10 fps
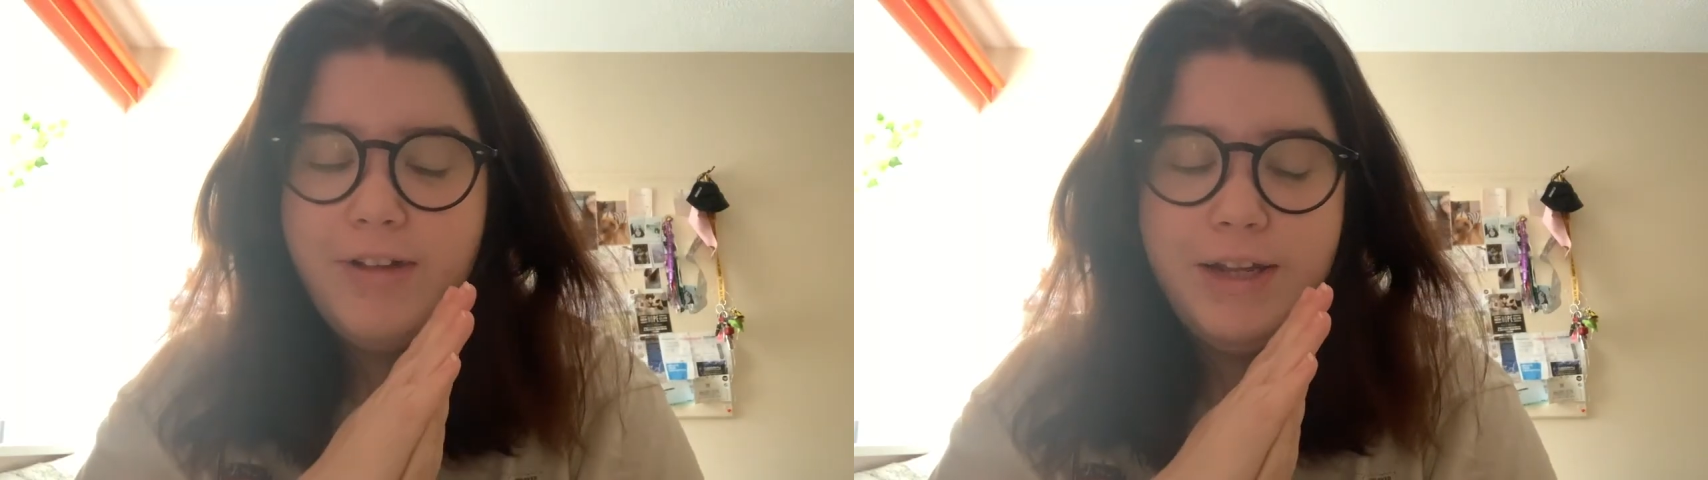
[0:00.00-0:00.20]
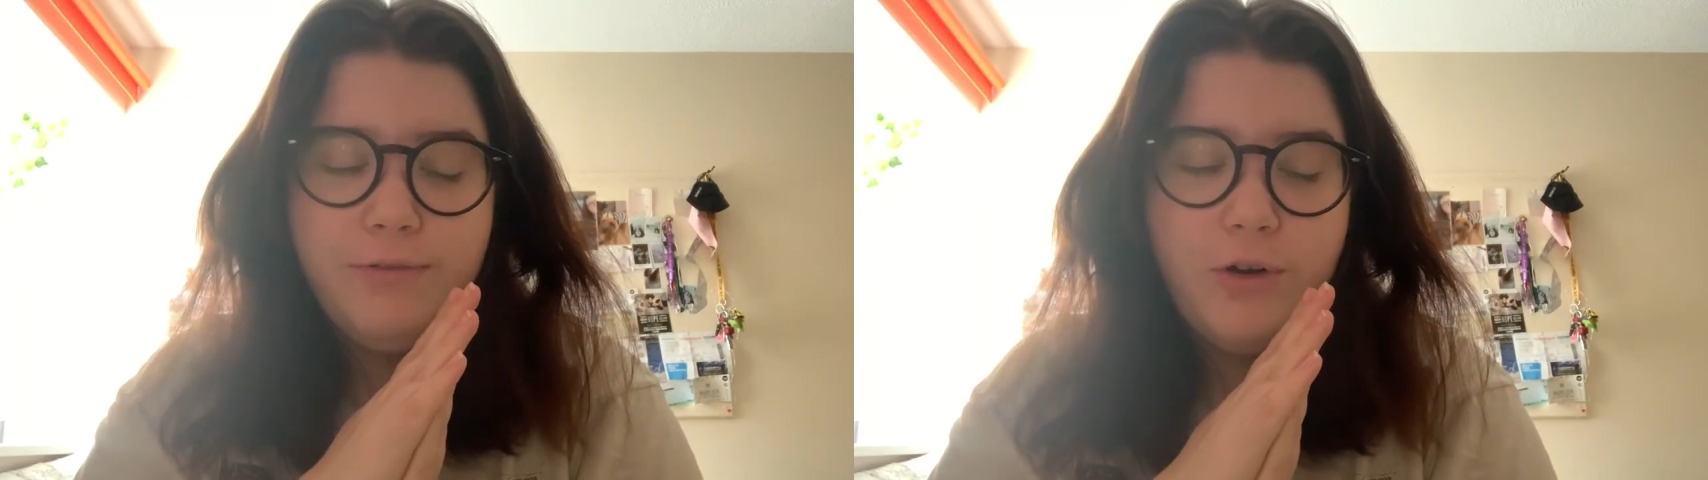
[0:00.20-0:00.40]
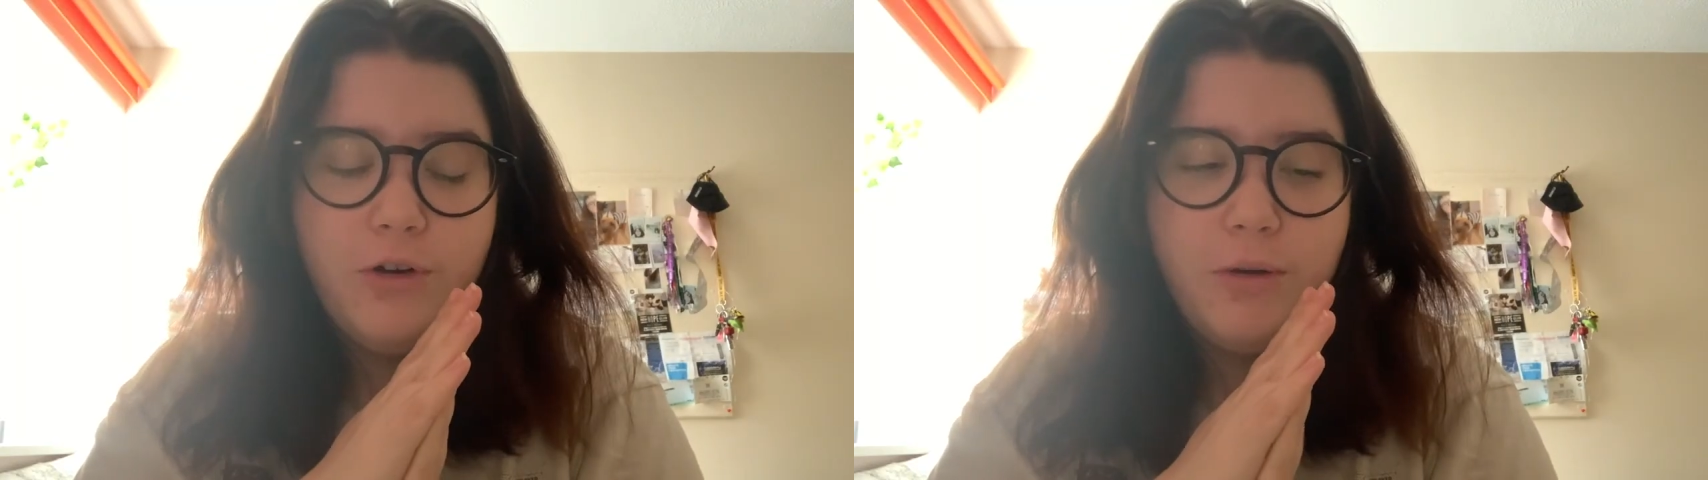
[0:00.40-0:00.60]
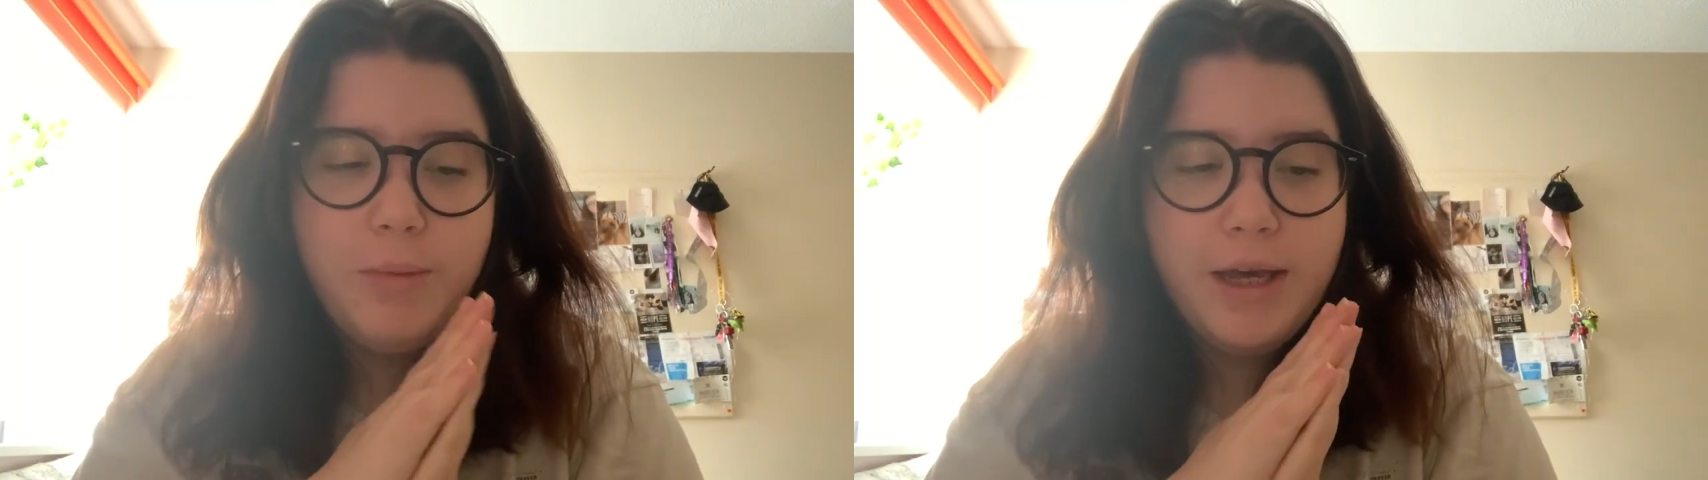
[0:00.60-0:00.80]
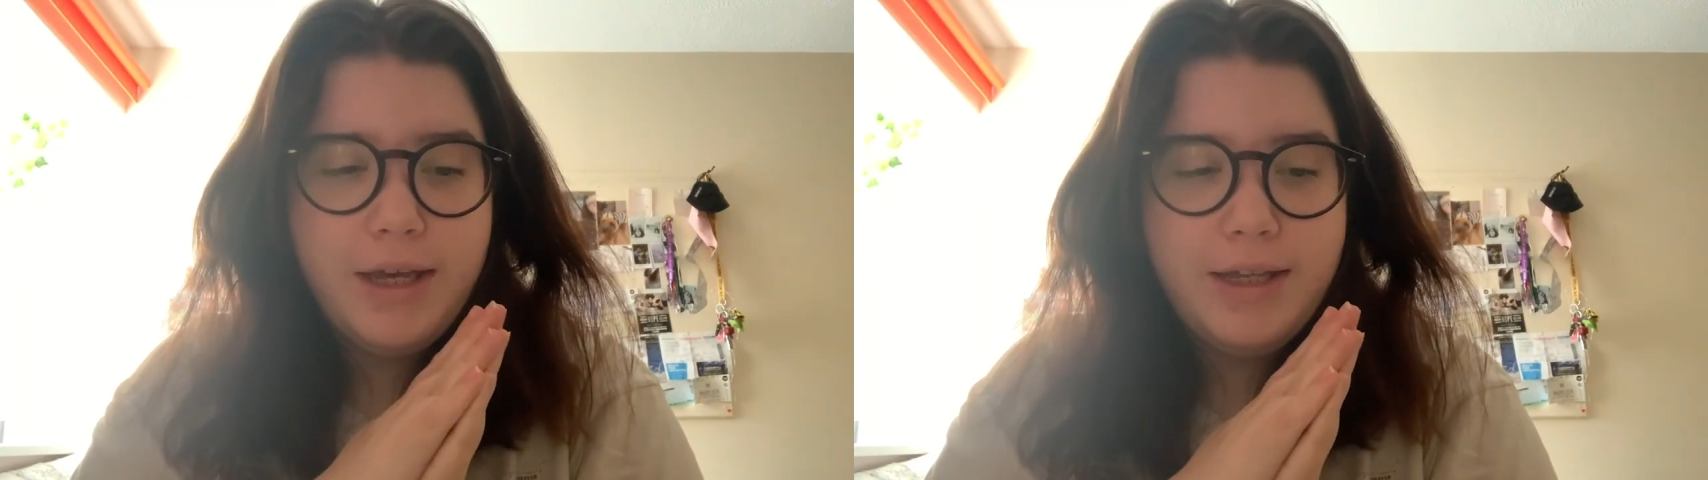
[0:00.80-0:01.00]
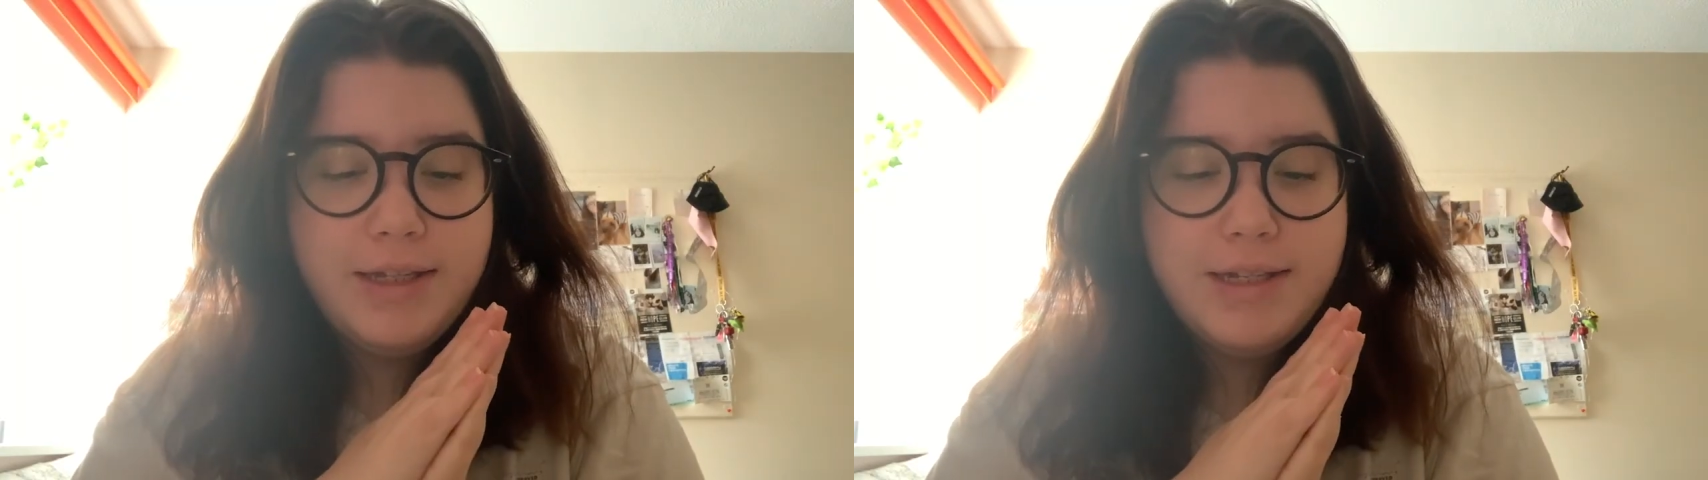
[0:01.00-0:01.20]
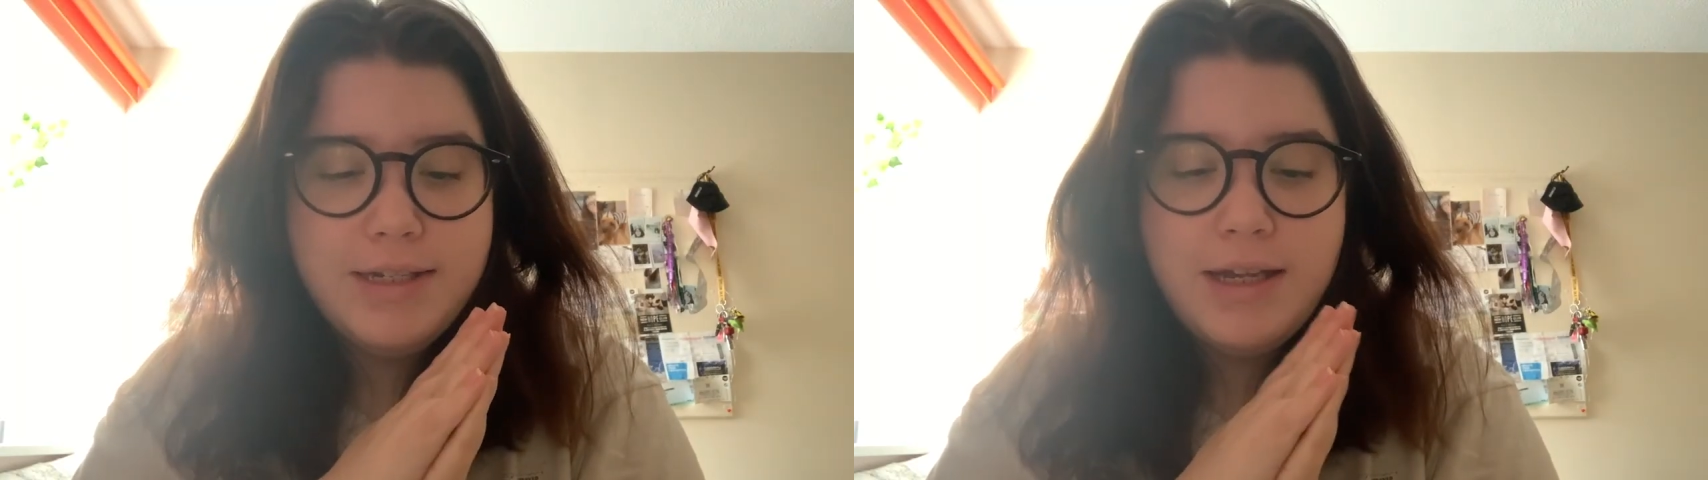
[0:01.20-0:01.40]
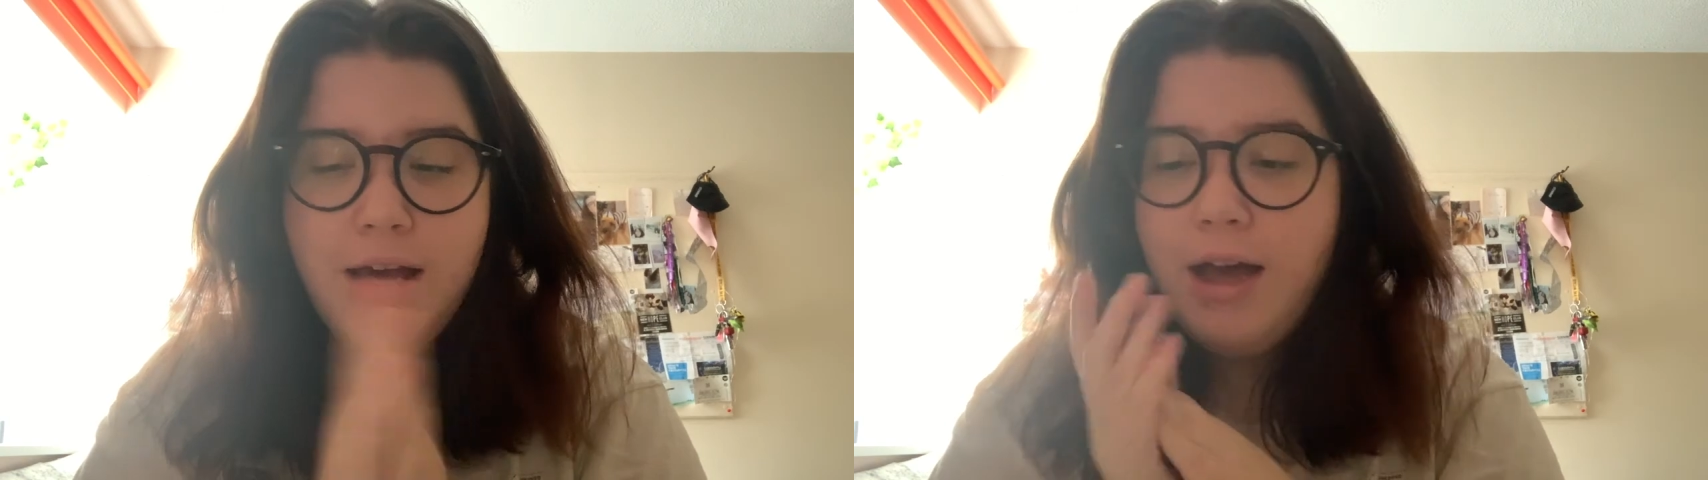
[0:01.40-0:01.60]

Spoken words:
really vlog because,